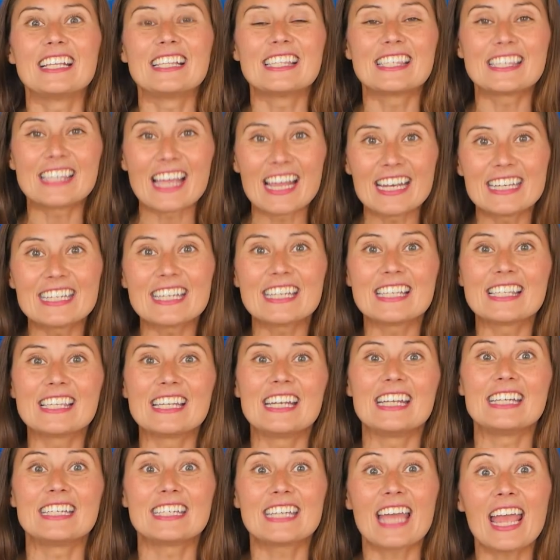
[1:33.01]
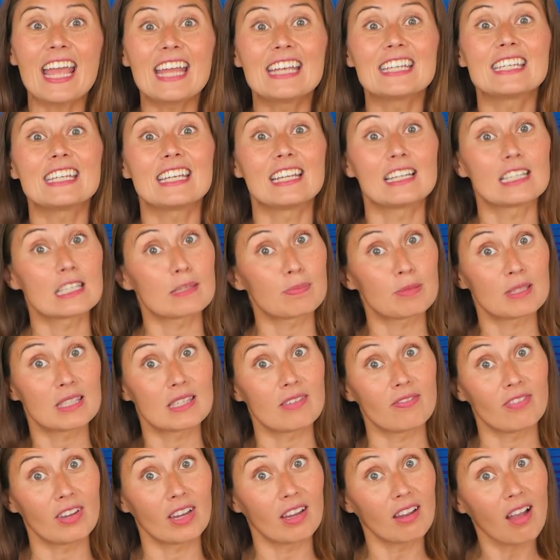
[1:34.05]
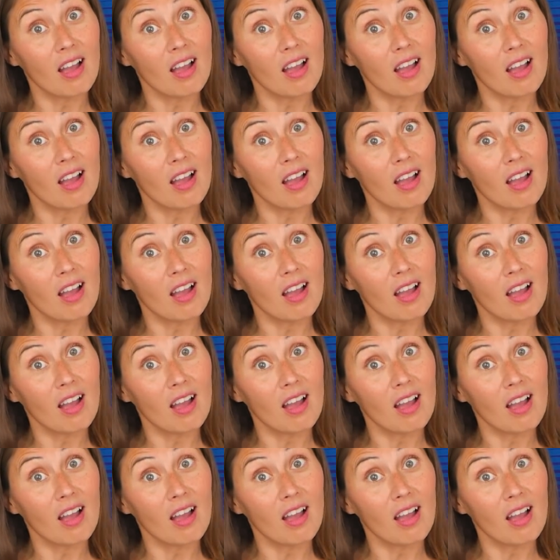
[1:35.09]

Consent is an intent in a specific